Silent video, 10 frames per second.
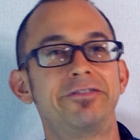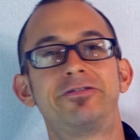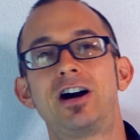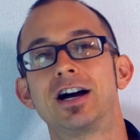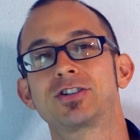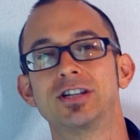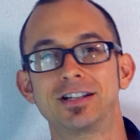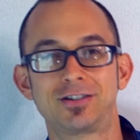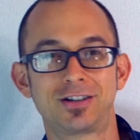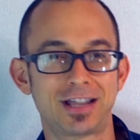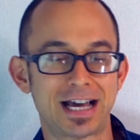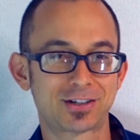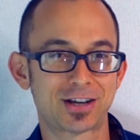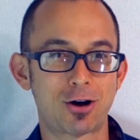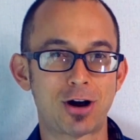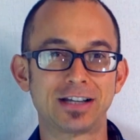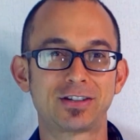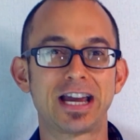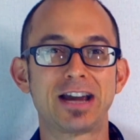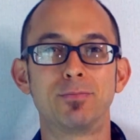faucet. That's how I
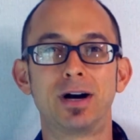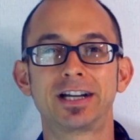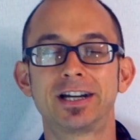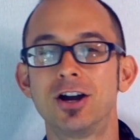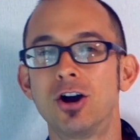save money.